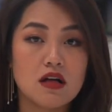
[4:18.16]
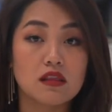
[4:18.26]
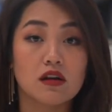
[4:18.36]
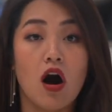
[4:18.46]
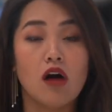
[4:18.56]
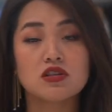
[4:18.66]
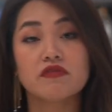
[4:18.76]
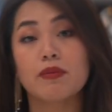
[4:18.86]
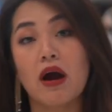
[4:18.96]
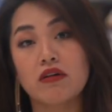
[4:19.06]
The cause of
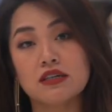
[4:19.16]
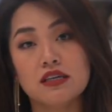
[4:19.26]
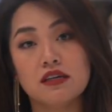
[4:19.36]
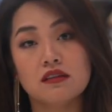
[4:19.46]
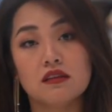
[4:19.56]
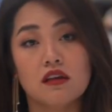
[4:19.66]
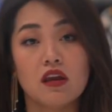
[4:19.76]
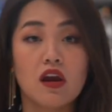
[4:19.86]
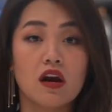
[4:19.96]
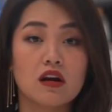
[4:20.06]
the poverty, the
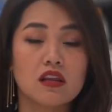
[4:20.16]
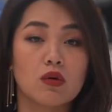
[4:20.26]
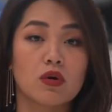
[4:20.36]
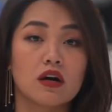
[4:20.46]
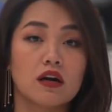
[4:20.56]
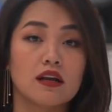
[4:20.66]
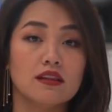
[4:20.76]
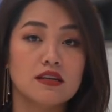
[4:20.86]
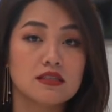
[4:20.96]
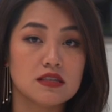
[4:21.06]
year they were
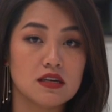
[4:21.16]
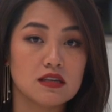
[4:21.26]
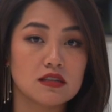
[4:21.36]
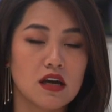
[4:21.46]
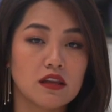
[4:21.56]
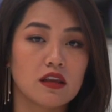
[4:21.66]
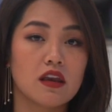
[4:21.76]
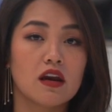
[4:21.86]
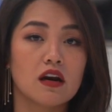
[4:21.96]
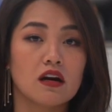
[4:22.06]
enlisted, the
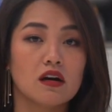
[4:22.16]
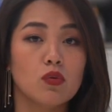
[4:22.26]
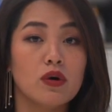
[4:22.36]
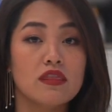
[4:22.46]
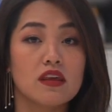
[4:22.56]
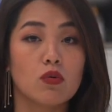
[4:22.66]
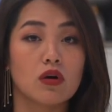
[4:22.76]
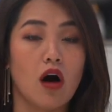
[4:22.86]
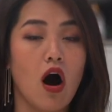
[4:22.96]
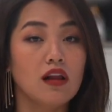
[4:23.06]
year when they
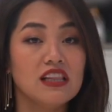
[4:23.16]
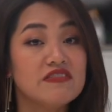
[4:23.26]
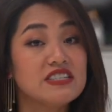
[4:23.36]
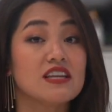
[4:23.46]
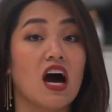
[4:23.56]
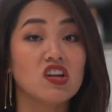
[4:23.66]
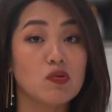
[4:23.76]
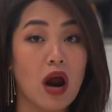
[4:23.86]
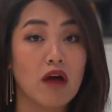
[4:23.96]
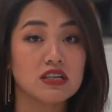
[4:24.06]
were all lifted out of
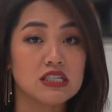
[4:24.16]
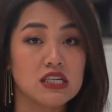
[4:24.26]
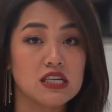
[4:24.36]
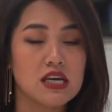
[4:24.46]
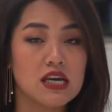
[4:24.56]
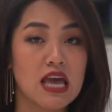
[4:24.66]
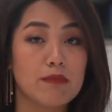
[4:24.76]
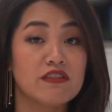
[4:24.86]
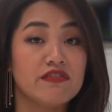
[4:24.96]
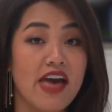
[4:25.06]
poverty can
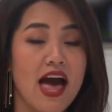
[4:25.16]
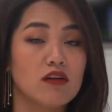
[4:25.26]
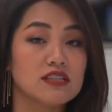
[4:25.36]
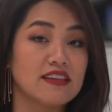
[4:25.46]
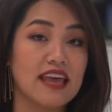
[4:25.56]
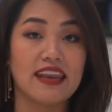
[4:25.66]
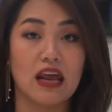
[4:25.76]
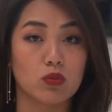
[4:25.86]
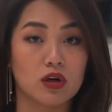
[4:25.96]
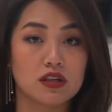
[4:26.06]
be found on that
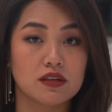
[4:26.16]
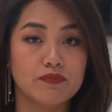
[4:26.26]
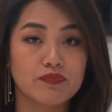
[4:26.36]
network.